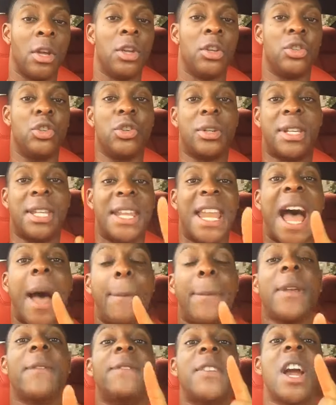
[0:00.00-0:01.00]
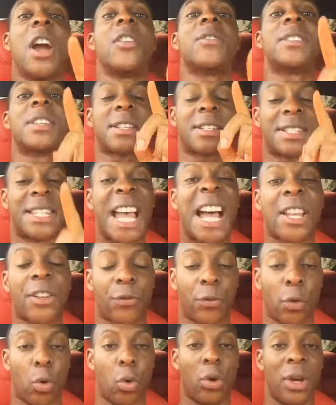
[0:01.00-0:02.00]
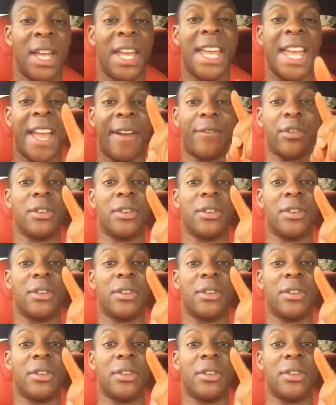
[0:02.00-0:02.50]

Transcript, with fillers: You cannot be very successful if you're